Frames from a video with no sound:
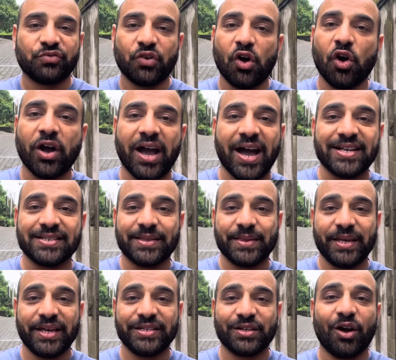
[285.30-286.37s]
of all kinds of
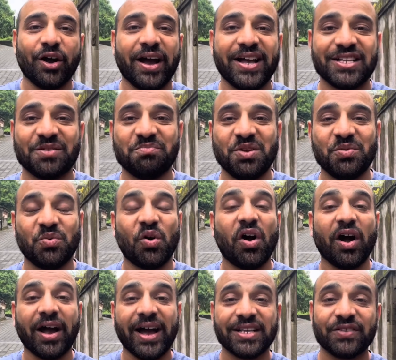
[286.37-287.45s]
things, all kinds of people, all
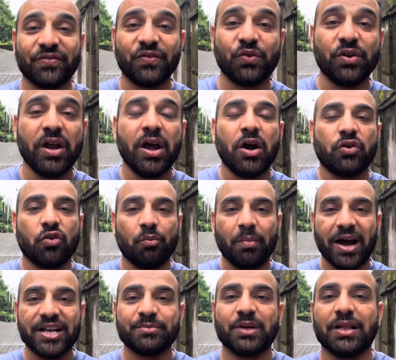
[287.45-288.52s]
kinds of food.
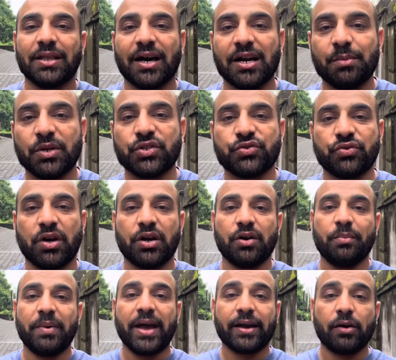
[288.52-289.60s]
Reminds me a lot about Toronto
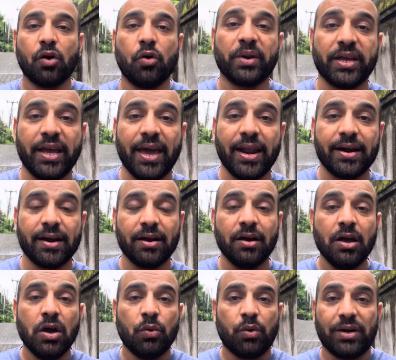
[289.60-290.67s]
back home in Canada,
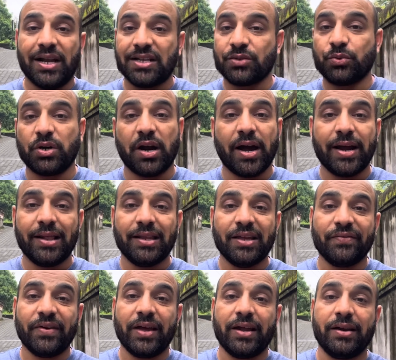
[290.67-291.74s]
where that's where I
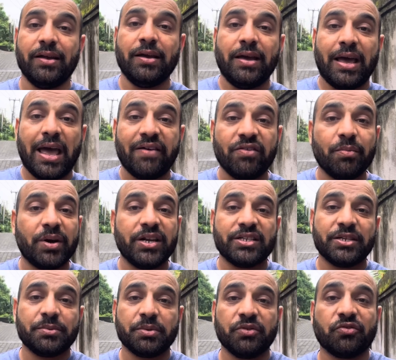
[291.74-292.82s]
live. And Everybody
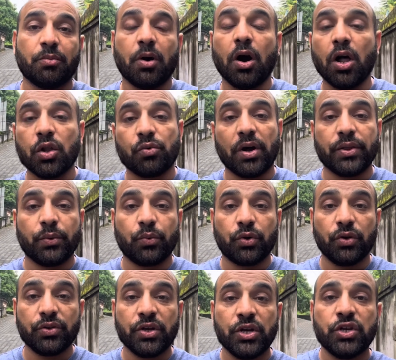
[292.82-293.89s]
seems to be from all around the
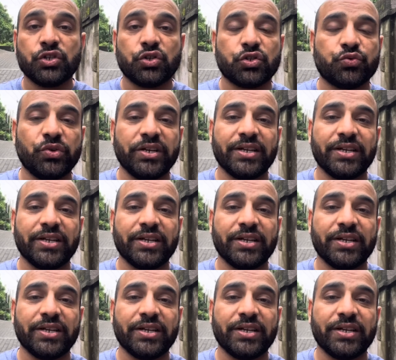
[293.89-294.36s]
world, so it's really